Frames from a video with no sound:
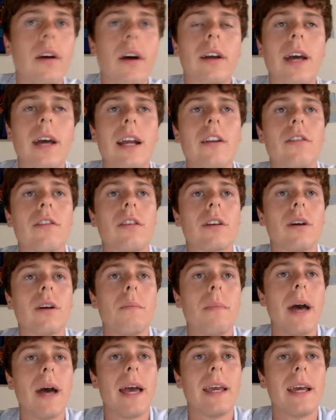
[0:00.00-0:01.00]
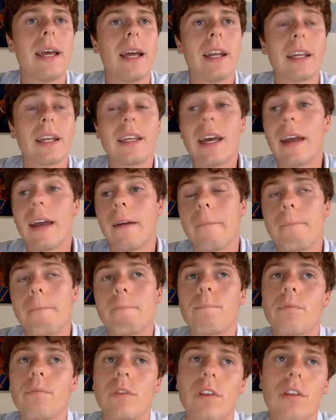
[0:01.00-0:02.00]
Okay, let's look at May. And again,
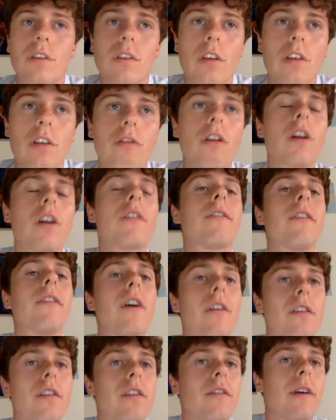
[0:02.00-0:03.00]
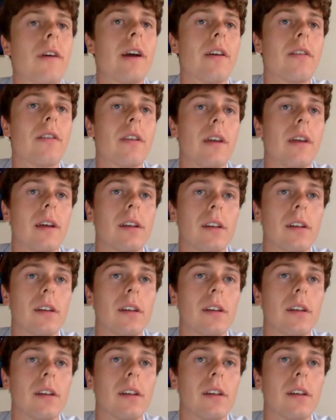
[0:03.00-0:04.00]
strong fluorescence values here,
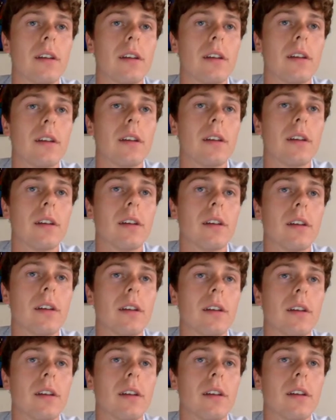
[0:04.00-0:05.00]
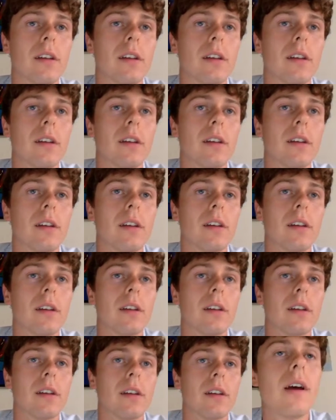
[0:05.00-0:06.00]
over 6 micrograms per liter.
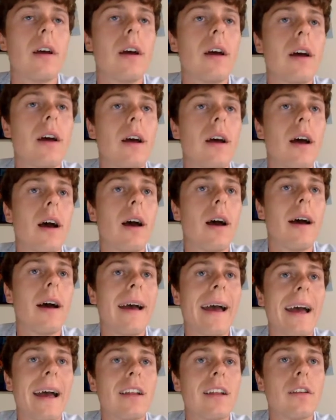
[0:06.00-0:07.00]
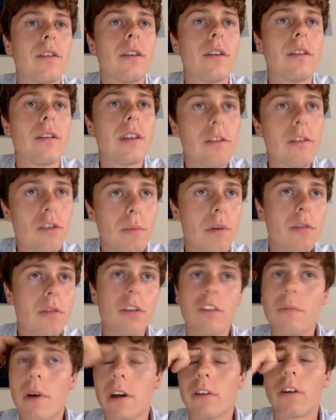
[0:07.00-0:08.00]
And the distribution
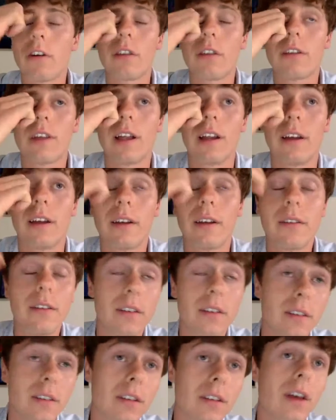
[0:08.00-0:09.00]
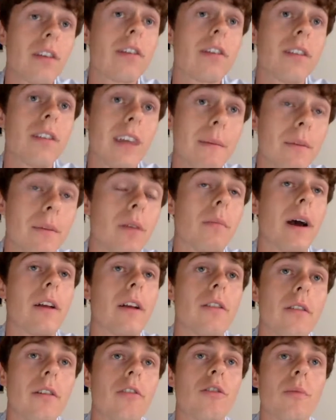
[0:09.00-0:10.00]
of Microsetella does seem to
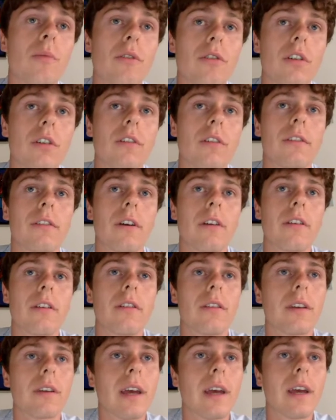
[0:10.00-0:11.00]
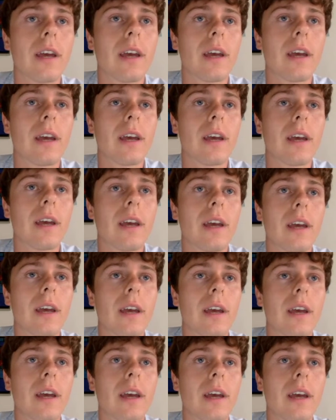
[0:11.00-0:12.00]
match the distribution of fluorescence again.
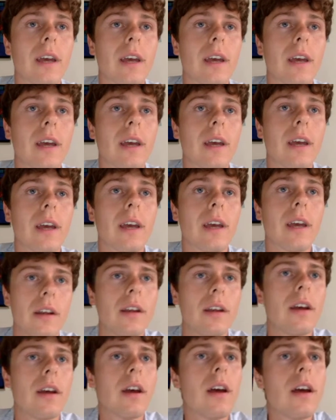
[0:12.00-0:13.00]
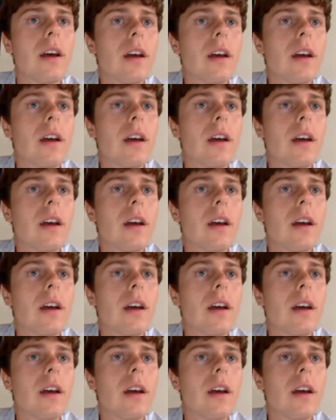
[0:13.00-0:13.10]
It's quite convincing, actually.